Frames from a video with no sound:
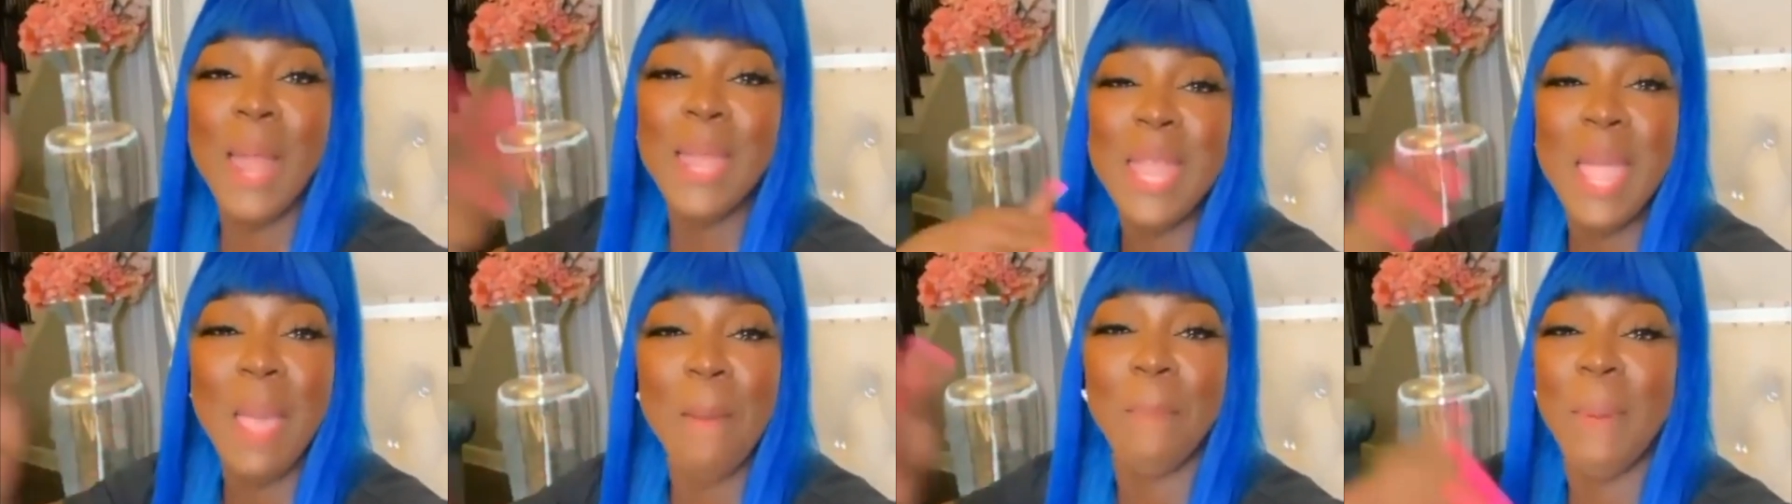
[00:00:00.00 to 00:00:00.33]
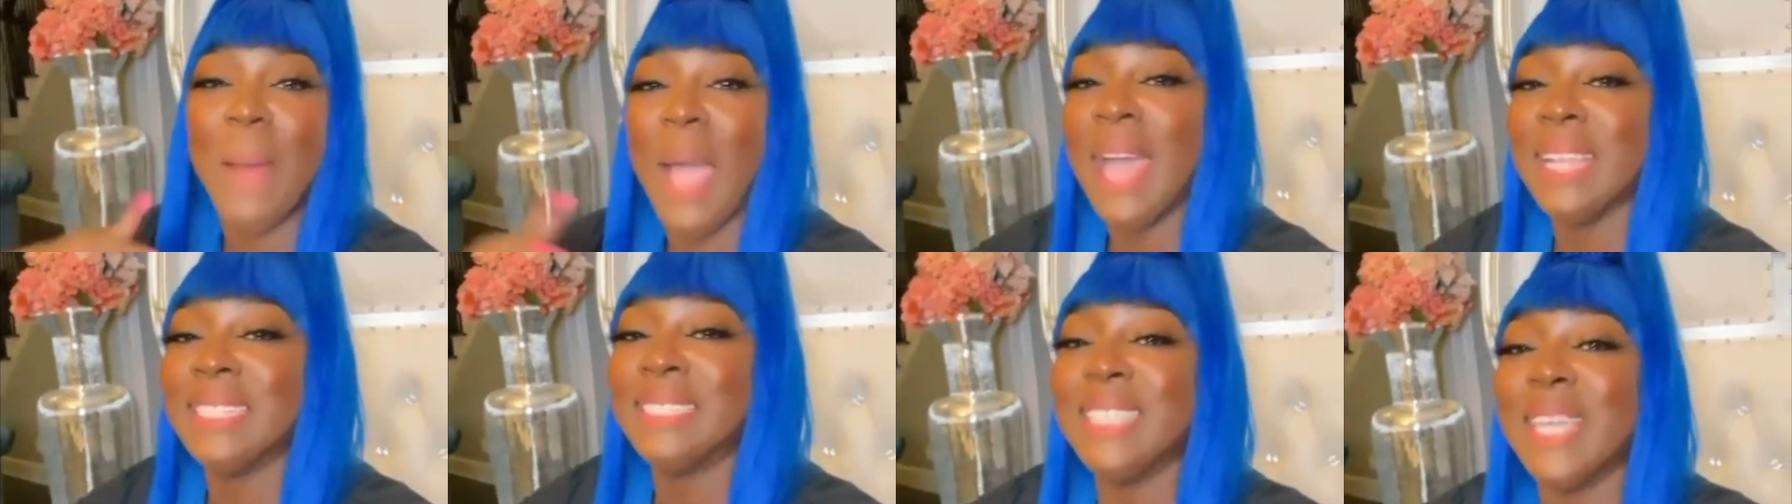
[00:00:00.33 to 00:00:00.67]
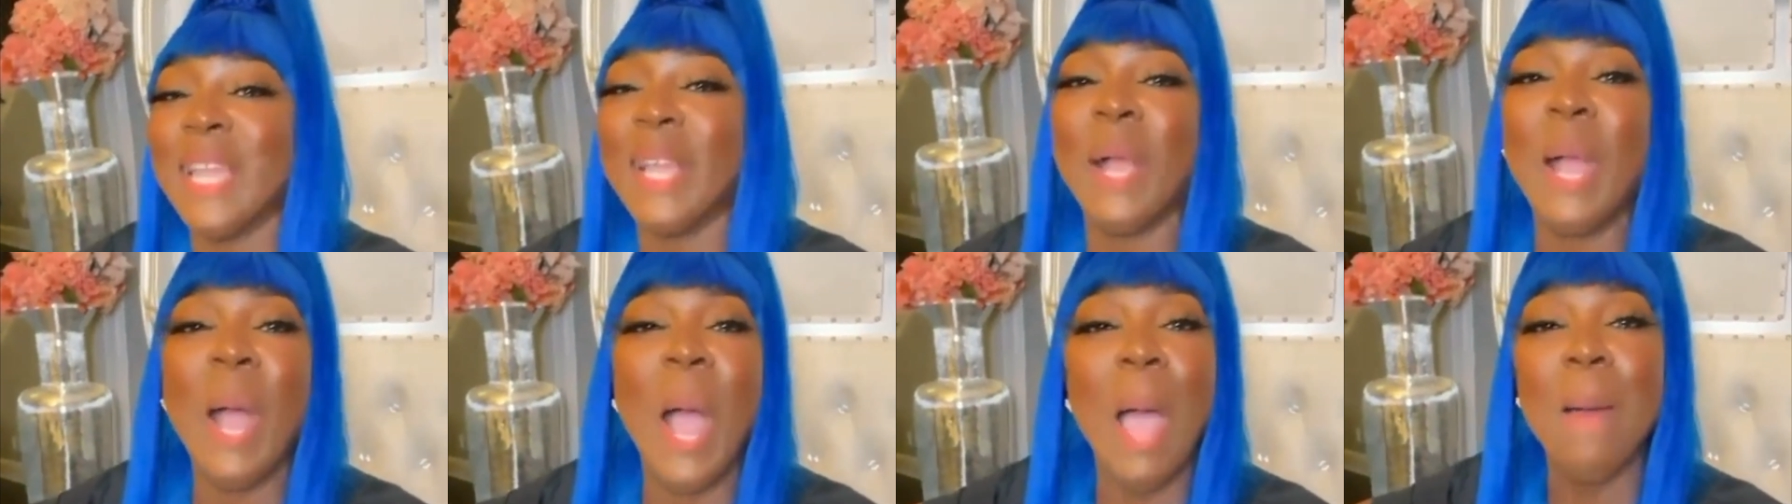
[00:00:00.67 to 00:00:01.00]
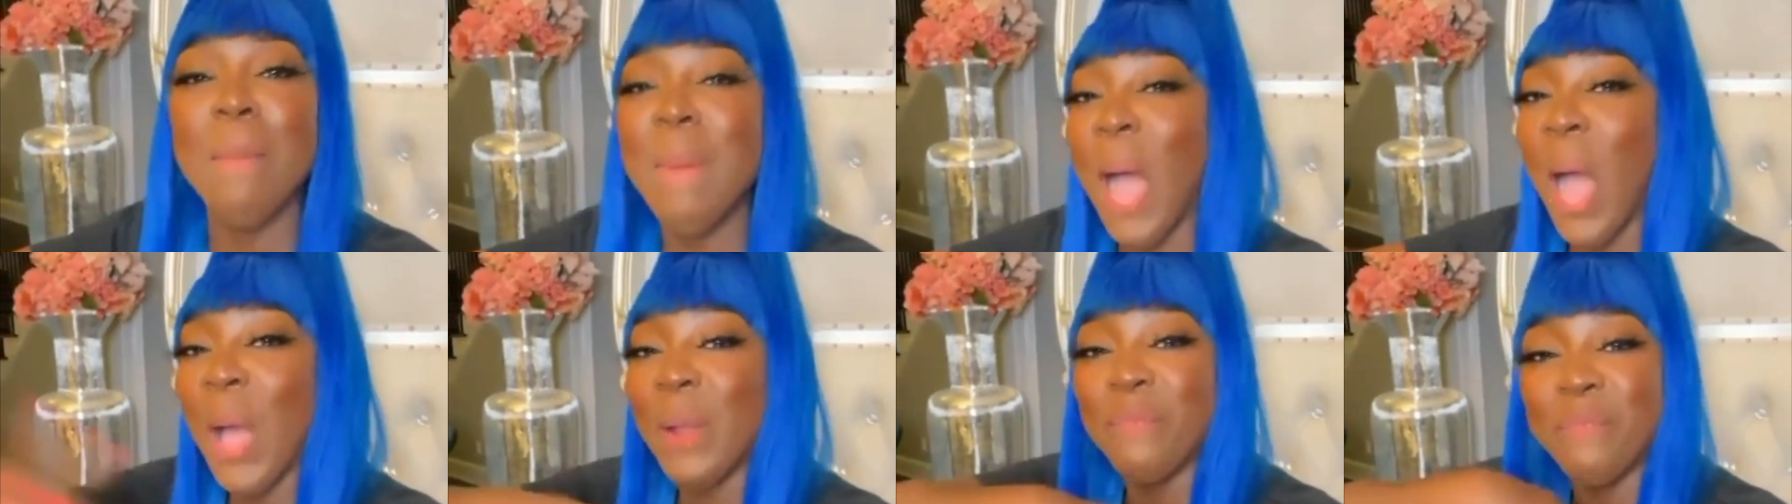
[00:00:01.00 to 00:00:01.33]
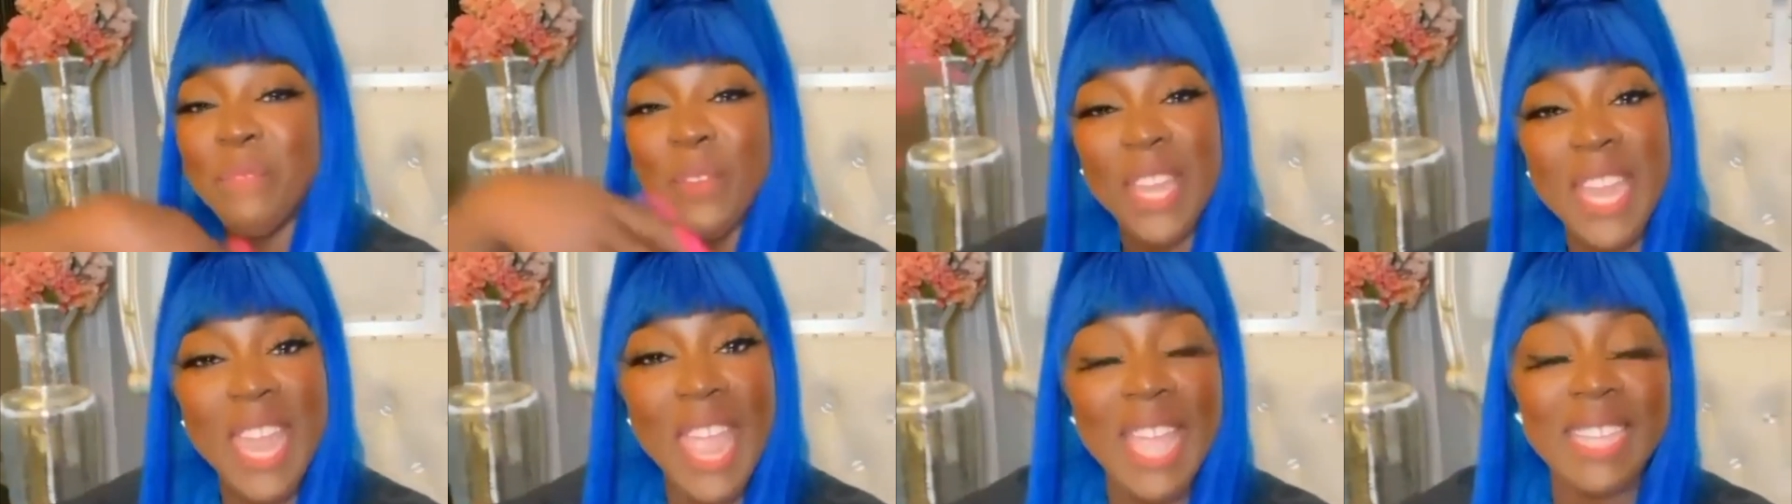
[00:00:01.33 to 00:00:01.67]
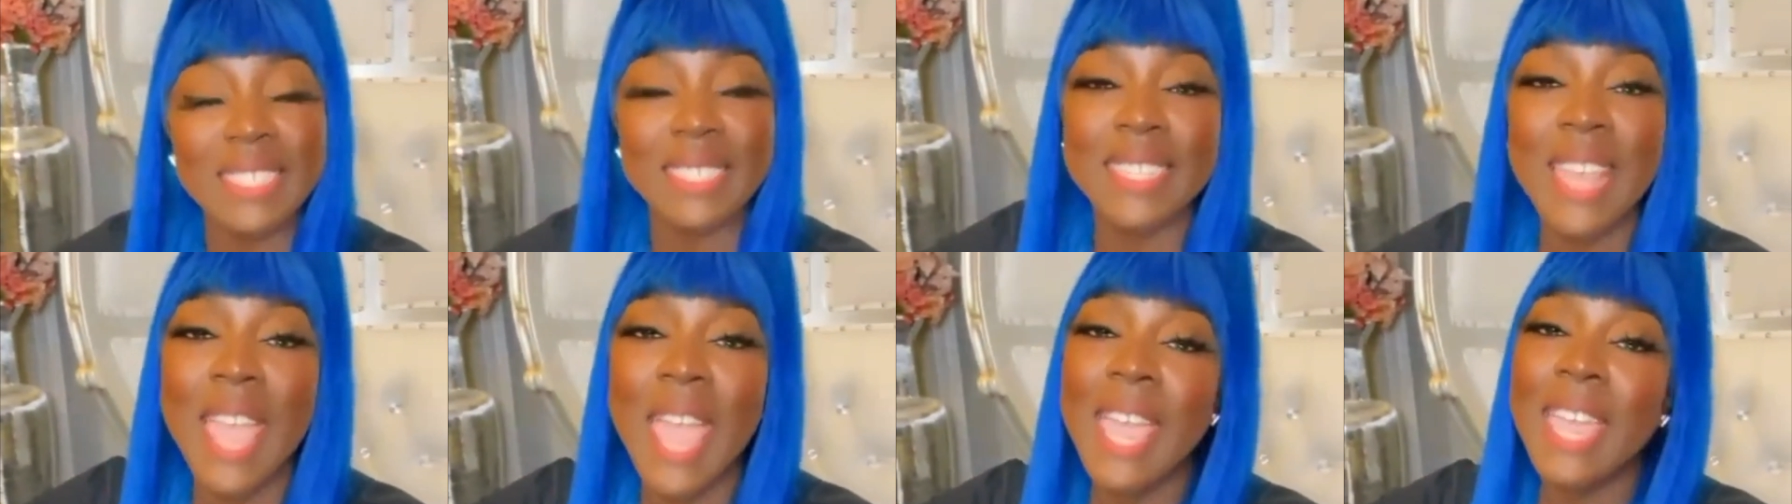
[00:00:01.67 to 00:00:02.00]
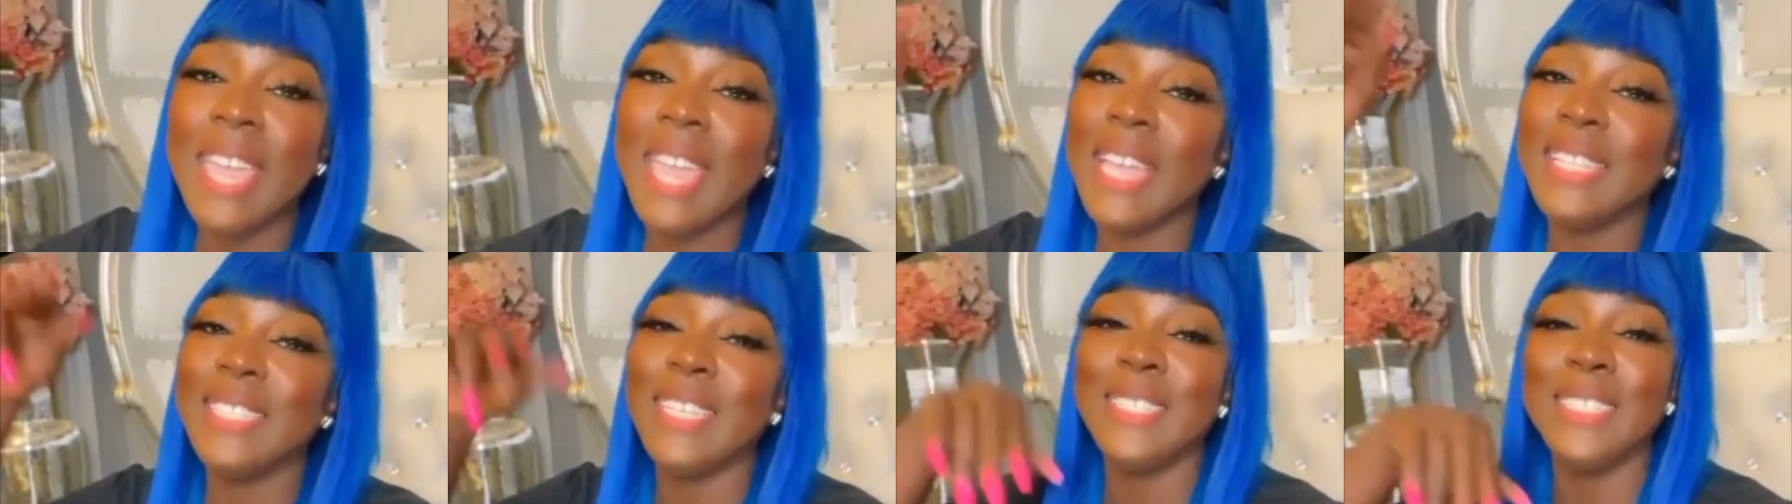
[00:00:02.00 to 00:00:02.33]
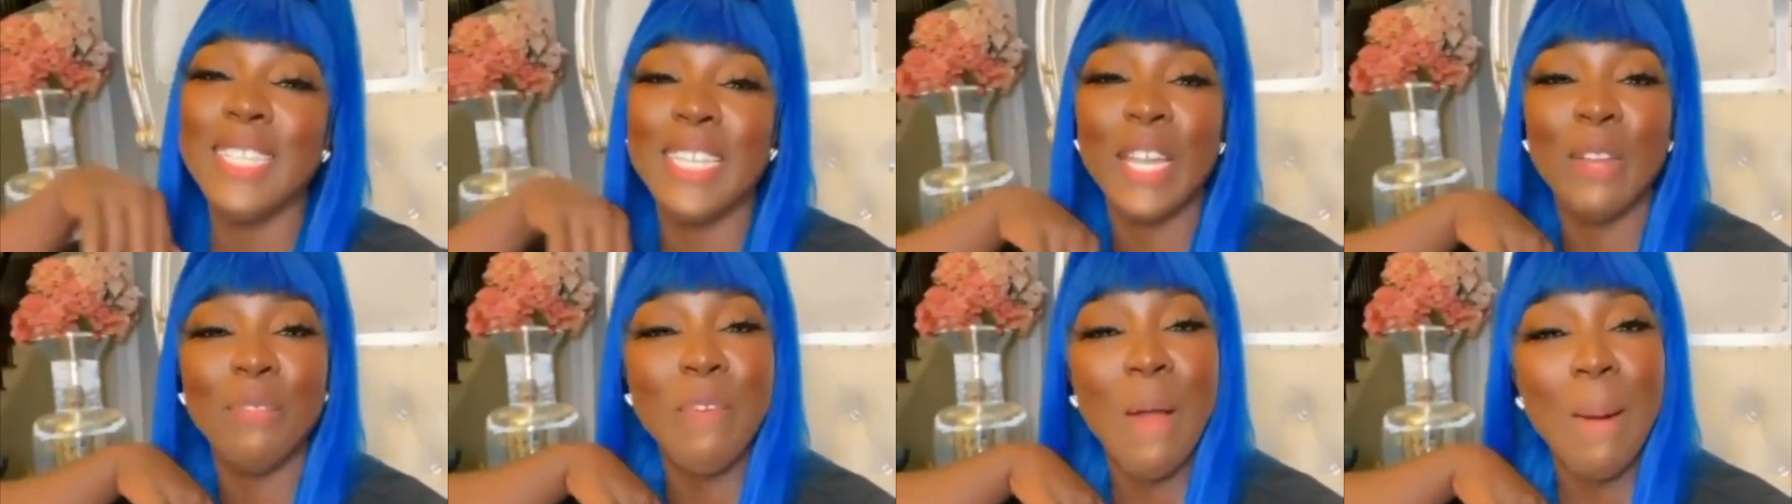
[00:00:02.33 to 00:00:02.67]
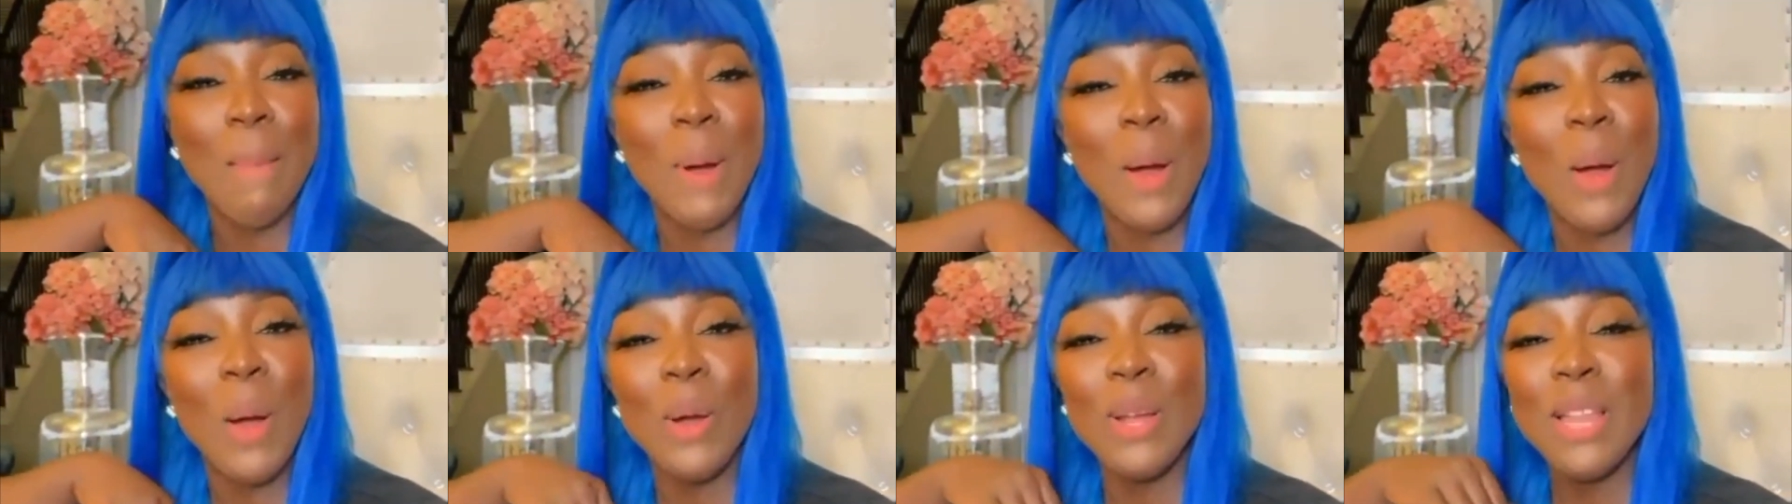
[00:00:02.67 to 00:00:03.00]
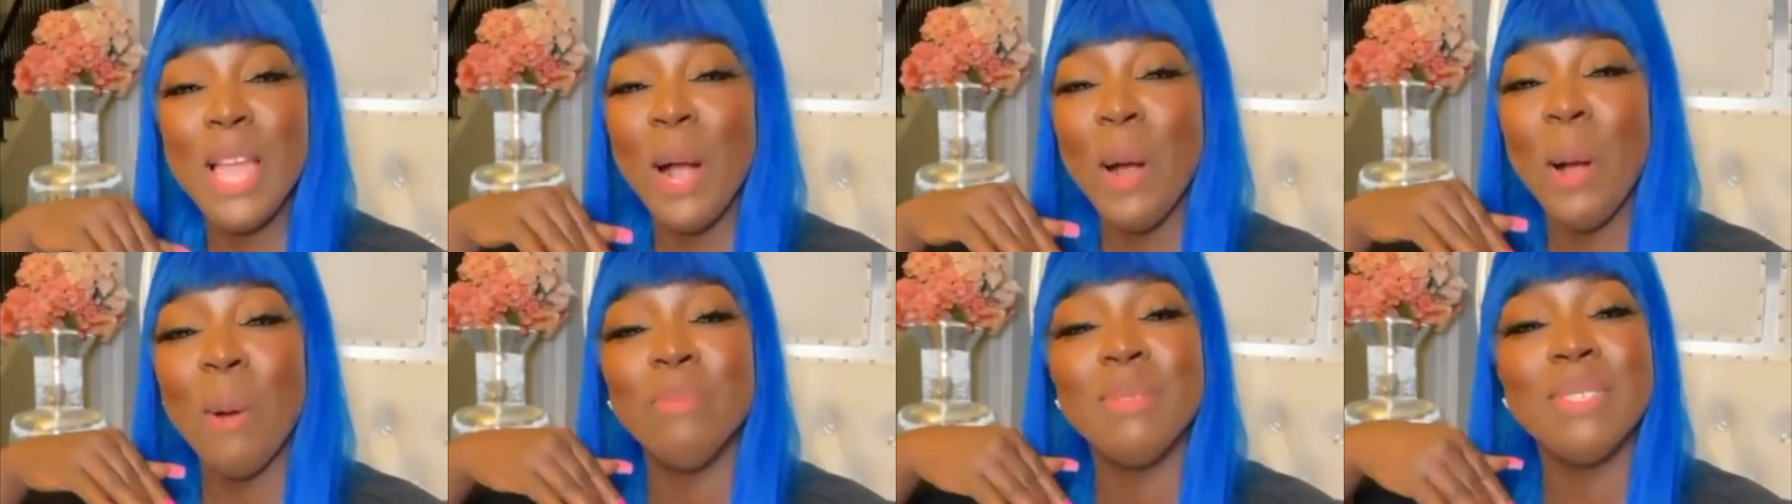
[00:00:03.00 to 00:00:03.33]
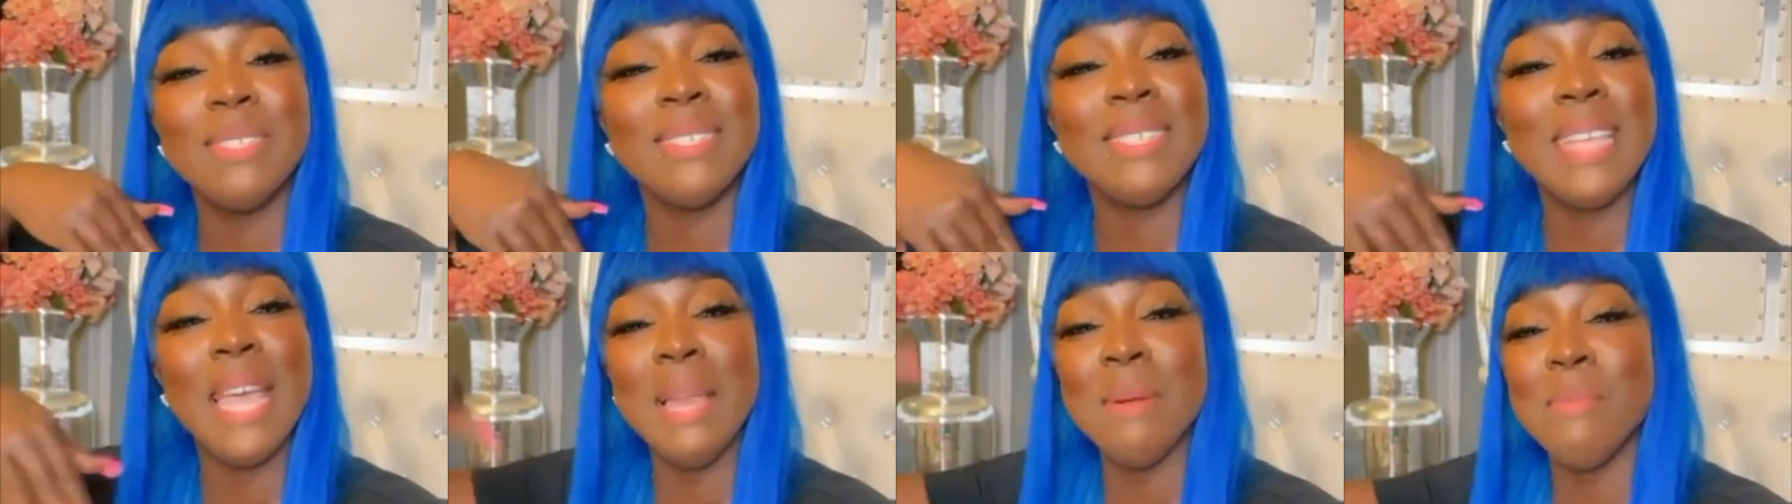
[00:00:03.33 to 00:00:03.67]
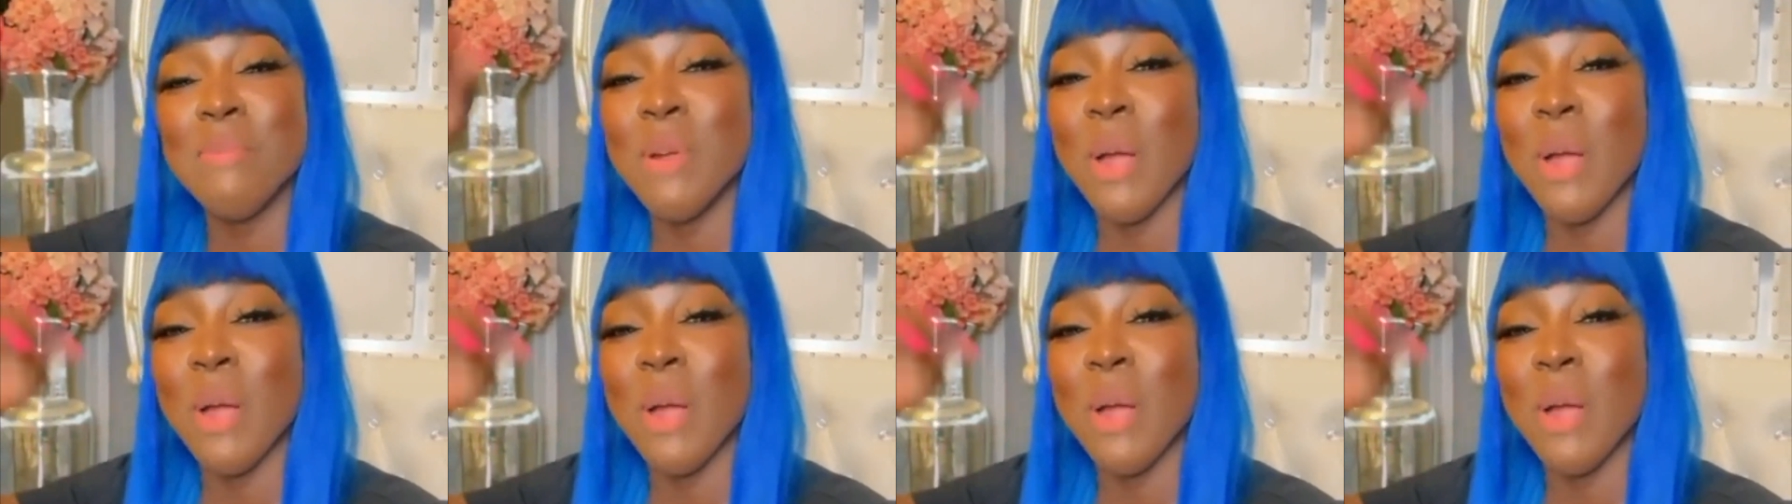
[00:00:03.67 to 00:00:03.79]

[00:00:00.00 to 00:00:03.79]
So, I may I say, enjoy on the weekend. I'm out.